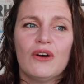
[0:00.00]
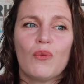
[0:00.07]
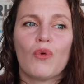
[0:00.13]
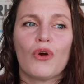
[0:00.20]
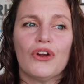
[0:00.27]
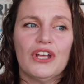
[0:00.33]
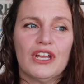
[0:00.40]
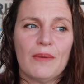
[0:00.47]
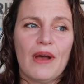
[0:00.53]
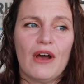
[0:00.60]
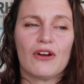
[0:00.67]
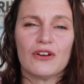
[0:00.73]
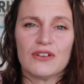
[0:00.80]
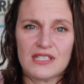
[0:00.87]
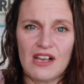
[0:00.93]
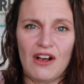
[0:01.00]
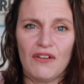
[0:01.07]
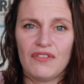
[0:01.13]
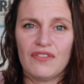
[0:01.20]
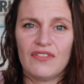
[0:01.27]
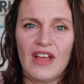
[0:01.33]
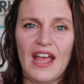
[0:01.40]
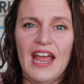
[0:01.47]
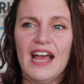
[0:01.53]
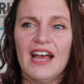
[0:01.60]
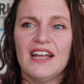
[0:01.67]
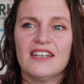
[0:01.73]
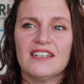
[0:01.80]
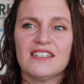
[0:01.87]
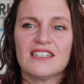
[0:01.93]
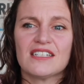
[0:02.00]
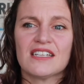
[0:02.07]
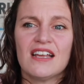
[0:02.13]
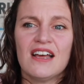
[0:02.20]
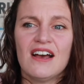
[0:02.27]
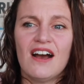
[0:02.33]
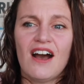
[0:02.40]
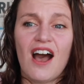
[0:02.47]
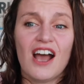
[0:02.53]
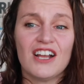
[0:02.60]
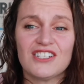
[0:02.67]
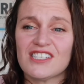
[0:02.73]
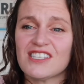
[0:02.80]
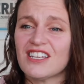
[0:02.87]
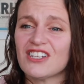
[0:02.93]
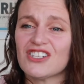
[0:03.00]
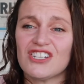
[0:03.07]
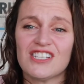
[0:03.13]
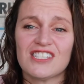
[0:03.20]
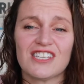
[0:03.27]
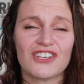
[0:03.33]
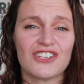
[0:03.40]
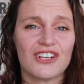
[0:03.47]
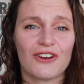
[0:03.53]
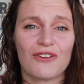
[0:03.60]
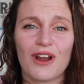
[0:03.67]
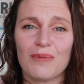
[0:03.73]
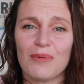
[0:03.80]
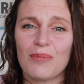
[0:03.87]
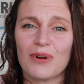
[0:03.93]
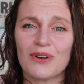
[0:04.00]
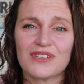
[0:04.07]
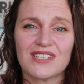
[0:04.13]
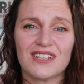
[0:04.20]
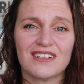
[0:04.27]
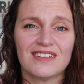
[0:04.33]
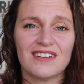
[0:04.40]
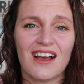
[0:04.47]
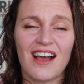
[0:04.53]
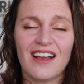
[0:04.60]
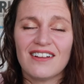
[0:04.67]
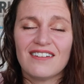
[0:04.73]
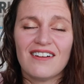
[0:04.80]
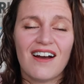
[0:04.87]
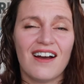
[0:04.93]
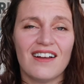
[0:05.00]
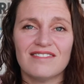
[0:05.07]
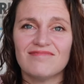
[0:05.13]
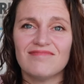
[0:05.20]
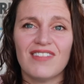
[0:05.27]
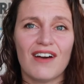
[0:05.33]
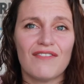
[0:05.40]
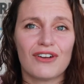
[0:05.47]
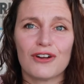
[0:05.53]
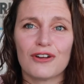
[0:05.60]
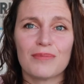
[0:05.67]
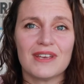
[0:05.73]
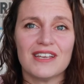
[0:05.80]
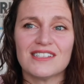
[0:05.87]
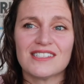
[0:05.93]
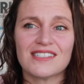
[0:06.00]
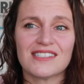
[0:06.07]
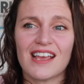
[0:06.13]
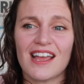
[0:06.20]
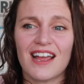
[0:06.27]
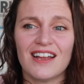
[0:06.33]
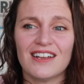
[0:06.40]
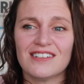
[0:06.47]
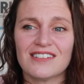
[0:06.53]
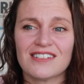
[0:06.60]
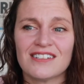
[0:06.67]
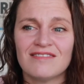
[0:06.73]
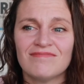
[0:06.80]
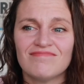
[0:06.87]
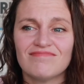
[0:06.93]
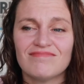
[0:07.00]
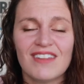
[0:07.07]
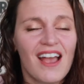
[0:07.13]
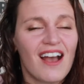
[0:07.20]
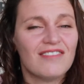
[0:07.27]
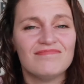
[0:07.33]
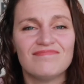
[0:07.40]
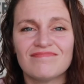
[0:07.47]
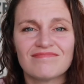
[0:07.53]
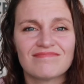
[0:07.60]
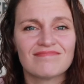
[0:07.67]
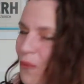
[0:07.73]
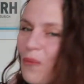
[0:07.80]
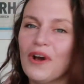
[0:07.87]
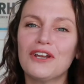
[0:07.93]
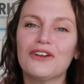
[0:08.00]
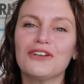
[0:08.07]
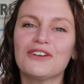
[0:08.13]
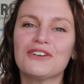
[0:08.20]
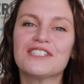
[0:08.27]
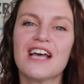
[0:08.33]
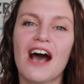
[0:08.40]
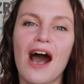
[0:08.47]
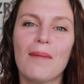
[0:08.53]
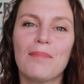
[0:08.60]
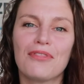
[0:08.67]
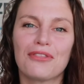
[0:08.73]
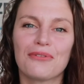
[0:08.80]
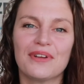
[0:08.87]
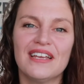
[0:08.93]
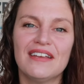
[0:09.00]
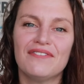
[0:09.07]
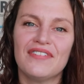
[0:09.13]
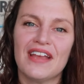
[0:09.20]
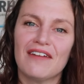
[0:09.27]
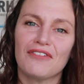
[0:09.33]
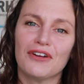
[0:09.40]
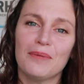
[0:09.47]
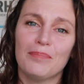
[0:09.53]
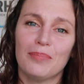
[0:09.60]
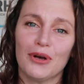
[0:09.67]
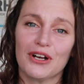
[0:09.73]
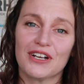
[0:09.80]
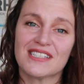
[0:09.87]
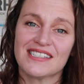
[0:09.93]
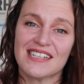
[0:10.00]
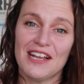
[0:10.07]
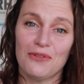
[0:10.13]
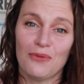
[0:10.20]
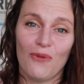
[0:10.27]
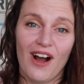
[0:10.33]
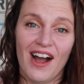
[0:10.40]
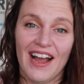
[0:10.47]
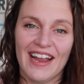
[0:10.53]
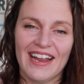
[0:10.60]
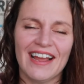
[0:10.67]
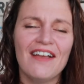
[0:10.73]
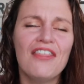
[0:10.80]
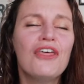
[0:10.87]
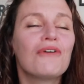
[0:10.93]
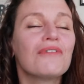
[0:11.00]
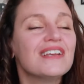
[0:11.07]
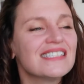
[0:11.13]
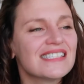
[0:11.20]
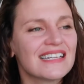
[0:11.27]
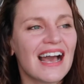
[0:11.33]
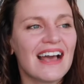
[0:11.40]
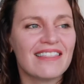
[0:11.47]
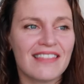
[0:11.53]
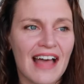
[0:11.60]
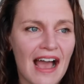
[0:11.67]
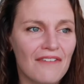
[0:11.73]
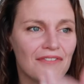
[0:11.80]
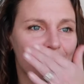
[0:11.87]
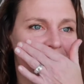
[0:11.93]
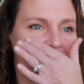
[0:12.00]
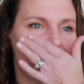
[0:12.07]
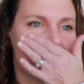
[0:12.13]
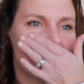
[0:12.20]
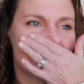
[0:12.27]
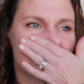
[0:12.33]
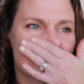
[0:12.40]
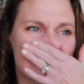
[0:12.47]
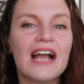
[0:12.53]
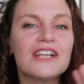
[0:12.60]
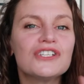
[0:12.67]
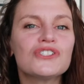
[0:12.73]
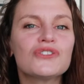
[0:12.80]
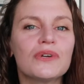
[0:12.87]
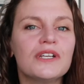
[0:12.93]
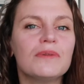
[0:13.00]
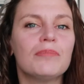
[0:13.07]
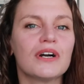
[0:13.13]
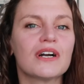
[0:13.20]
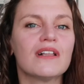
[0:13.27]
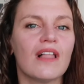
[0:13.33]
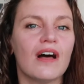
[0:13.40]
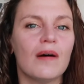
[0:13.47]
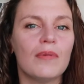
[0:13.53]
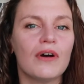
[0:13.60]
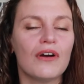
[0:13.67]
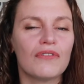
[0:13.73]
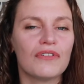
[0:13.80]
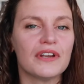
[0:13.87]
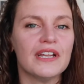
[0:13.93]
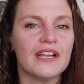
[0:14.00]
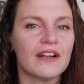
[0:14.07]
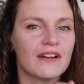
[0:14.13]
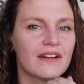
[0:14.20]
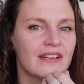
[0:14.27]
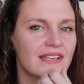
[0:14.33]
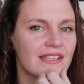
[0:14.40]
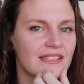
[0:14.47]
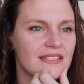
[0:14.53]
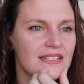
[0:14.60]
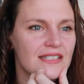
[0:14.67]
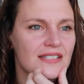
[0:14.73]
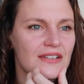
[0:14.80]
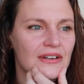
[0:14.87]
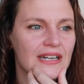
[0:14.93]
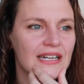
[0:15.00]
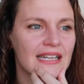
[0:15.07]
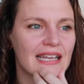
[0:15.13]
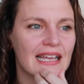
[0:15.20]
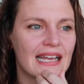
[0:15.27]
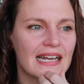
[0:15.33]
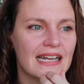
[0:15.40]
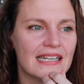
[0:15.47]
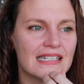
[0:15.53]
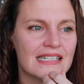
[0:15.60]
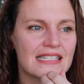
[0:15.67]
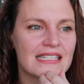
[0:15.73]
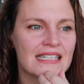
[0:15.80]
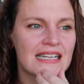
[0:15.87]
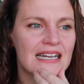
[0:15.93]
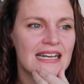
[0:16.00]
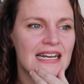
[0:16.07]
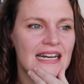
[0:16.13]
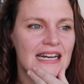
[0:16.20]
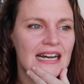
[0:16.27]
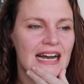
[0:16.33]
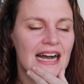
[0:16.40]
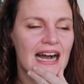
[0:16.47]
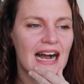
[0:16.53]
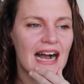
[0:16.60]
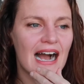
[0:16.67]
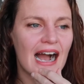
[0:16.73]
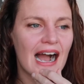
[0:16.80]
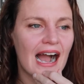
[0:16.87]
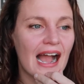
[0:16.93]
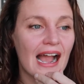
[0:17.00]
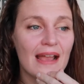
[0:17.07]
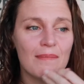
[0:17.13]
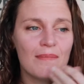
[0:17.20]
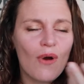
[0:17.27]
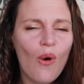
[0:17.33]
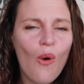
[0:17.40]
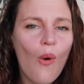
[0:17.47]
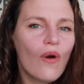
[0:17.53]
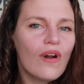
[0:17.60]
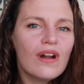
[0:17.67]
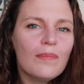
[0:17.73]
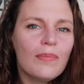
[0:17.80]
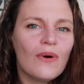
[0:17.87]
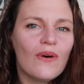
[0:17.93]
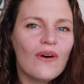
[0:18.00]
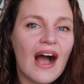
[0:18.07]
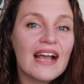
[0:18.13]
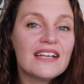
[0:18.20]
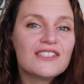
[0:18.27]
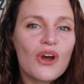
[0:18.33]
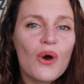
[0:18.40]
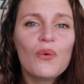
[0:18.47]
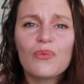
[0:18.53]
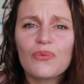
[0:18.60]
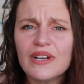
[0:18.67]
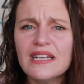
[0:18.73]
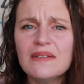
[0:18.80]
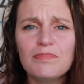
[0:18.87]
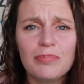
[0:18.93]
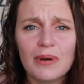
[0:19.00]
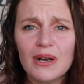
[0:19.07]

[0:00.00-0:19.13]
worrying about herself. And I just think she's such an incredible person. I love her to bits, and yeah. What are your top three favorite books and why? And the reason I laugh, you guys, I just joined a book club over here in Zurich, and I'm horrible. I don't read